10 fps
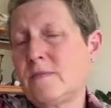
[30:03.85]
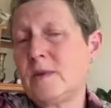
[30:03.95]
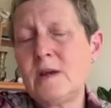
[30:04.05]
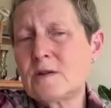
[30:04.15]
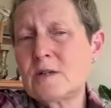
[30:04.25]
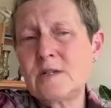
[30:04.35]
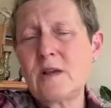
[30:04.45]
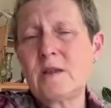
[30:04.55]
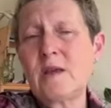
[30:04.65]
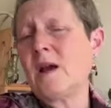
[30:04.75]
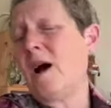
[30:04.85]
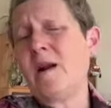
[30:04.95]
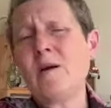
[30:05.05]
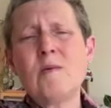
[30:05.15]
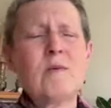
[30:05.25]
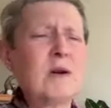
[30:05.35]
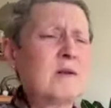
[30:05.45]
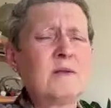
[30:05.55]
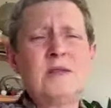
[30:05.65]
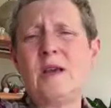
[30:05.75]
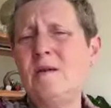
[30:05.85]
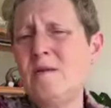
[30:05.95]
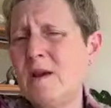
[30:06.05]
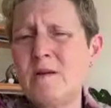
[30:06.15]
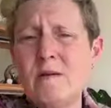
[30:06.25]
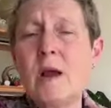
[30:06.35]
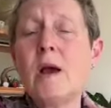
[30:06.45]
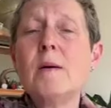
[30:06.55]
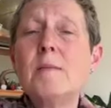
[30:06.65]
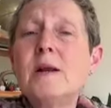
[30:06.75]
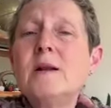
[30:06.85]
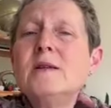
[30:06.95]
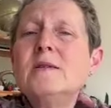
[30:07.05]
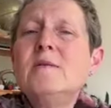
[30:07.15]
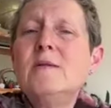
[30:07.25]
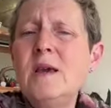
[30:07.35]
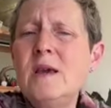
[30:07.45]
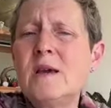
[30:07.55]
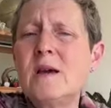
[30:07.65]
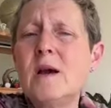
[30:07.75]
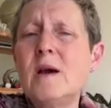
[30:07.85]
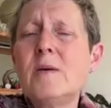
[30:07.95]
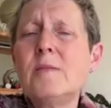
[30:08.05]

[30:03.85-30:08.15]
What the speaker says: The interesting thing, I don't want to say unique, but it is unique